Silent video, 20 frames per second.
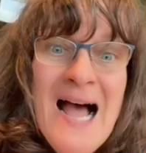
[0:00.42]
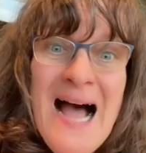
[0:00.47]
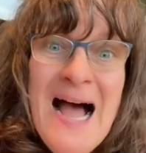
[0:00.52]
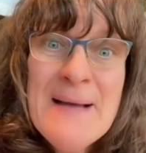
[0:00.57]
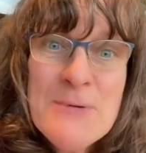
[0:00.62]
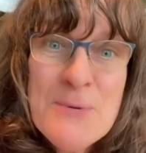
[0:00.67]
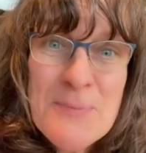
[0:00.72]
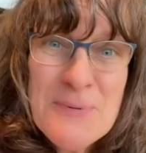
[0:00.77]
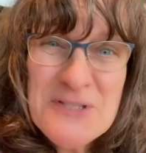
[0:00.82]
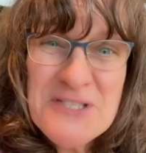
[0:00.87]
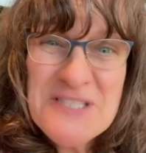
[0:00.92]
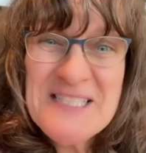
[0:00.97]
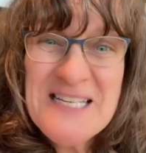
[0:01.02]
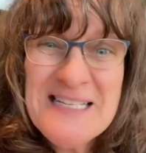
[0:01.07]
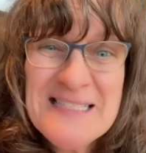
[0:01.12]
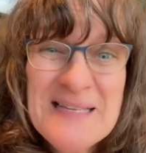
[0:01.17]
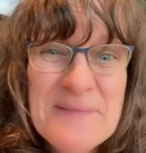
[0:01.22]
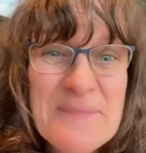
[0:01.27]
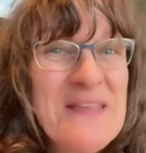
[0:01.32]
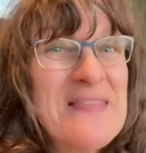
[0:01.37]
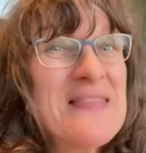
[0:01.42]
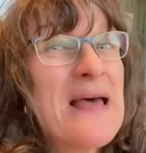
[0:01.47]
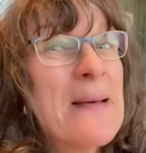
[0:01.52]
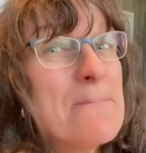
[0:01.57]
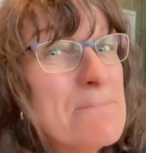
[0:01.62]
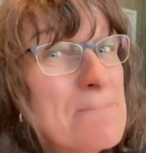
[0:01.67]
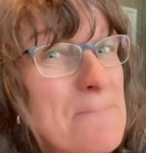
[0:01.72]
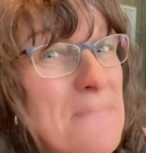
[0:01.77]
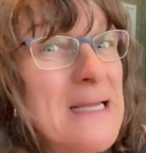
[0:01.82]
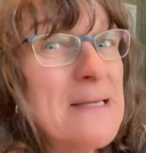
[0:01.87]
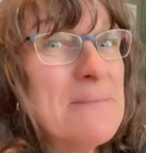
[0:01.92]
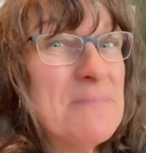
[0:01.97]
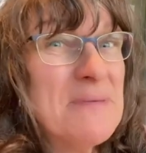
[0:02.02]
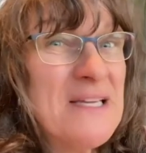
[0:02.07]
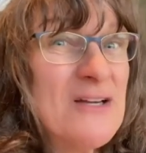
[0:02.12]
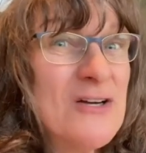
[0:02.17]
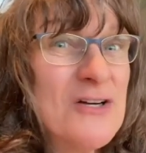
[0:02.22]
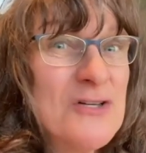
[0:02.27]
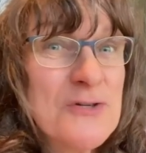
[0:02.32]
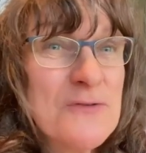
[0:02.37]
I'm about to say something that might be
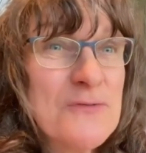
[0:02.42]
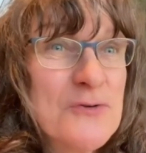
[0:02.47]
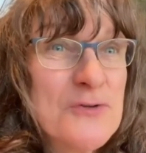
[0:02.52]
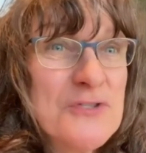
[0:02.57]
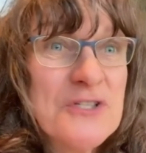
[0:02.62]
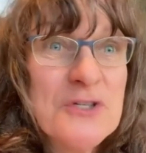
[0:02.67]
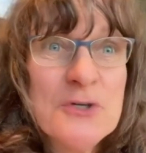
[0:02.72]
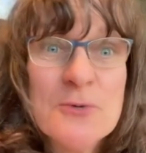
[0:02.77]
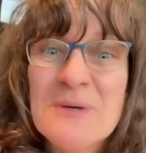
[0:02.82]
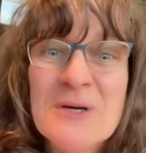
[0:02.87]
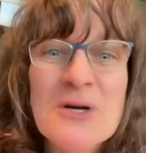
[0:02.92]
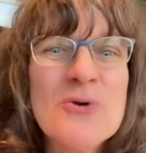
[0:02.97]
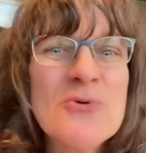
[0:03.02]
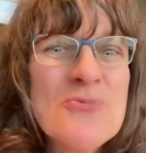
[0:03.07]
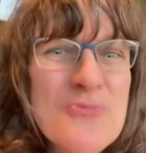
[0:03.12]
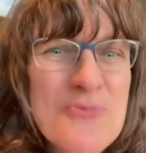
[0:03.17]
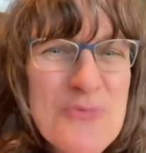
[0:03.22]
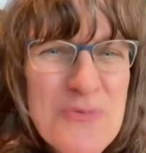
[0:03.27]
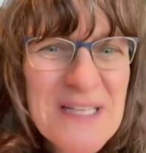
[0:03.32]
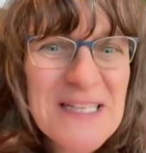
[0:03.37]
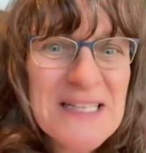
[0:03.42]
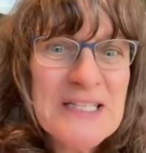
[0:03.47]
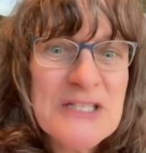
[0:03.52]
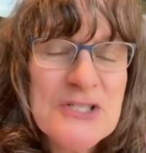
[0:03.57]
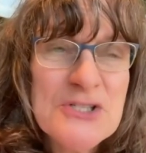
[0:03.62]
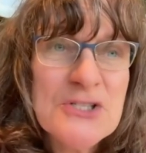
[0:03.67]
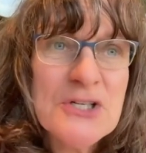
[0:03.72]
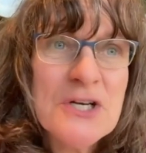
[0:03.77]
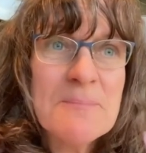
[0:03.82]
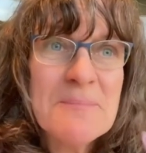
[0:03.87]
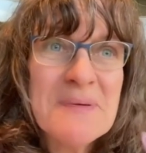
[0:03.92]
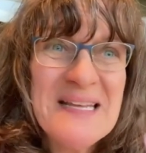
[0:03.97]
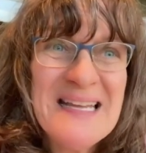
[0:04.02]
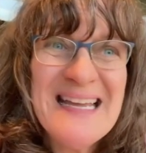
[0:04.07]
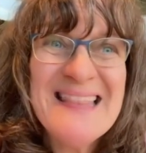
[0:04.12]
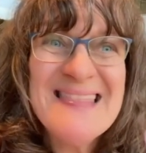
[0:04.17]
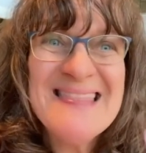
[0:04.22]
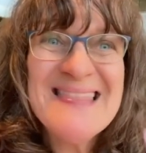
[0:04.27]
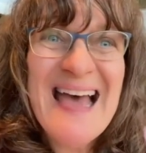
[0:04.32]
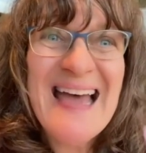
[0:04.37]
controversial, but it really shouldn't be,
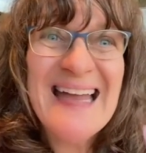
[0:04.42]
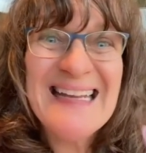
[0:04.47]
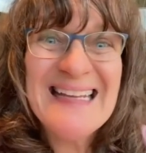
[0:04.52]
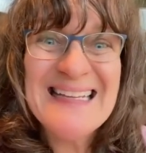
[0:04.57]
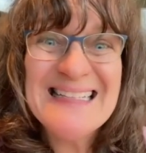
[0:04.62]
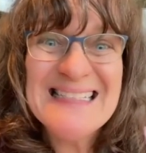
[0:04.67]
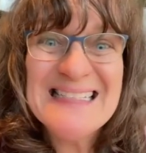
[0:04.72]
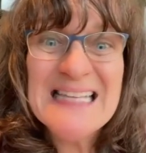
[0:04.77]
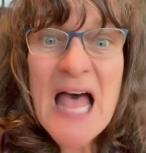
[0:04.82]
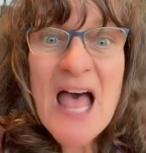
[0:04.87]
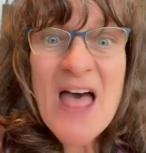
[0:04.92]
and that is